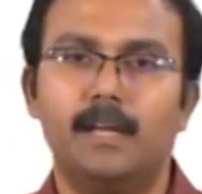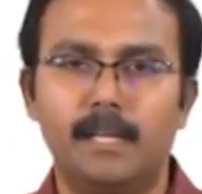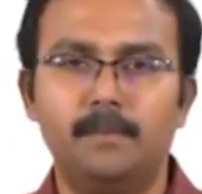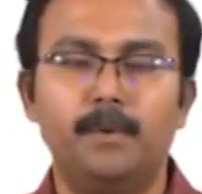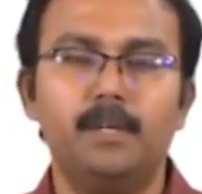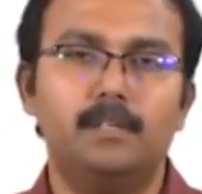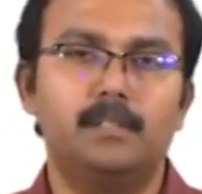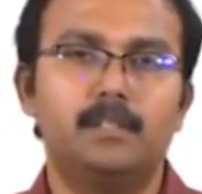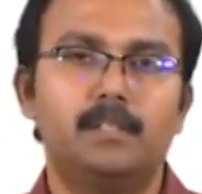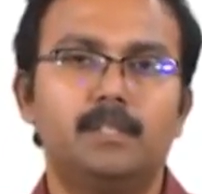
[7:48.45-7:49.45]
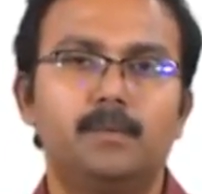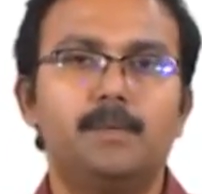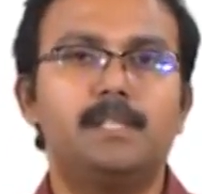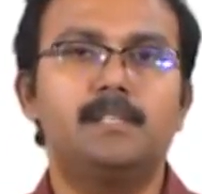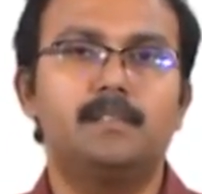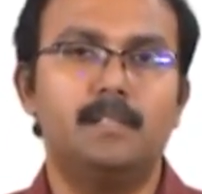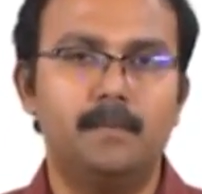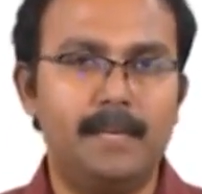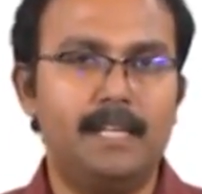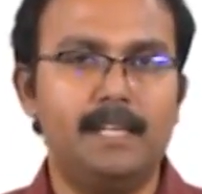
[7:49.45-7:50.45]
Input, which is the
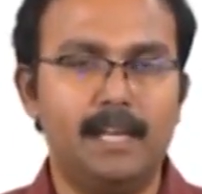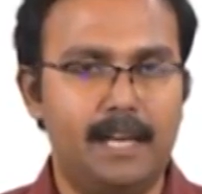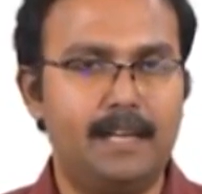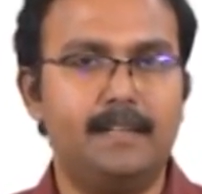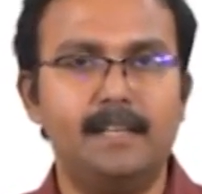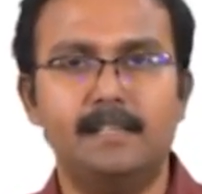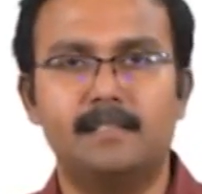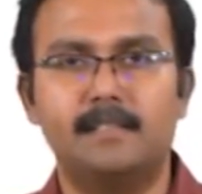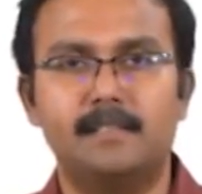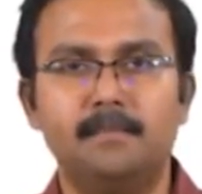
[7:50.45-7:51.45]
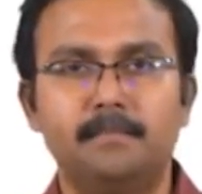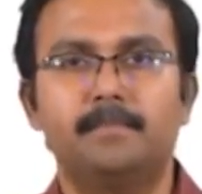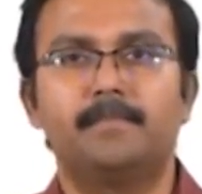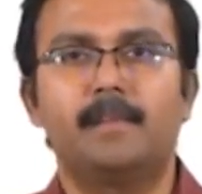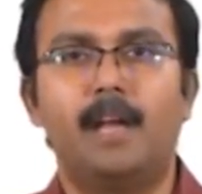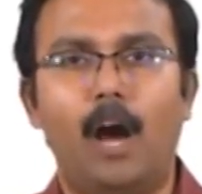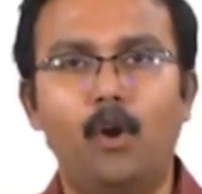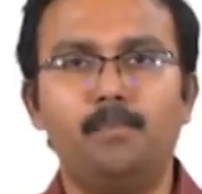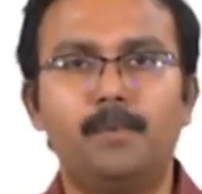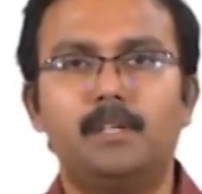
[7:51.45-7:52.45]
material entering the system,
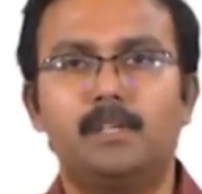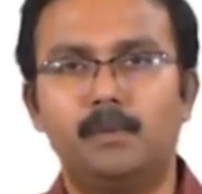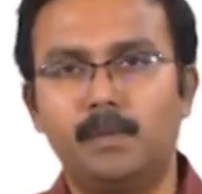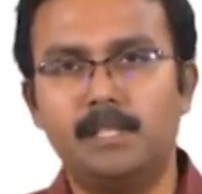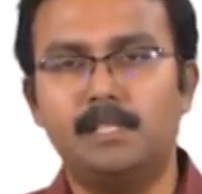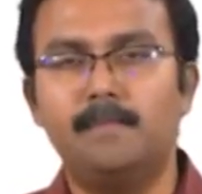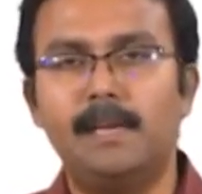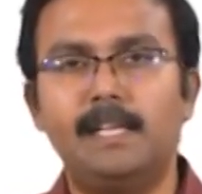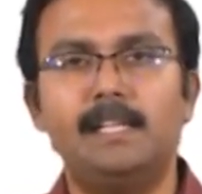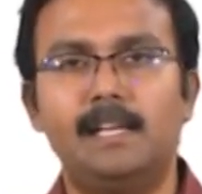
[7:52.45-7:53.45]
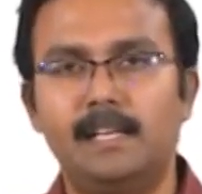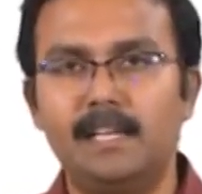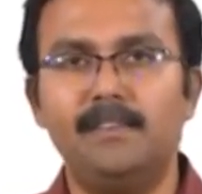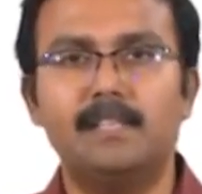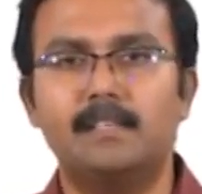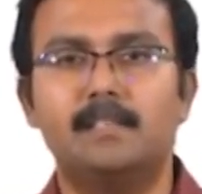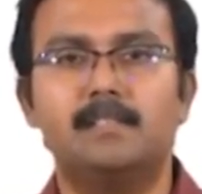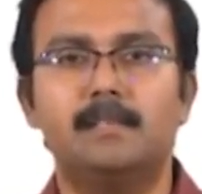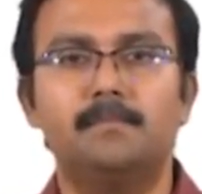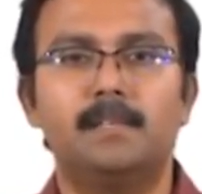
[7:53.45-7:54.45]
output, which is the material leaving the
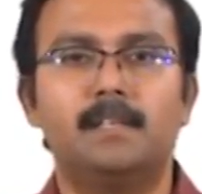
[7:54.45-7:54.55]
system,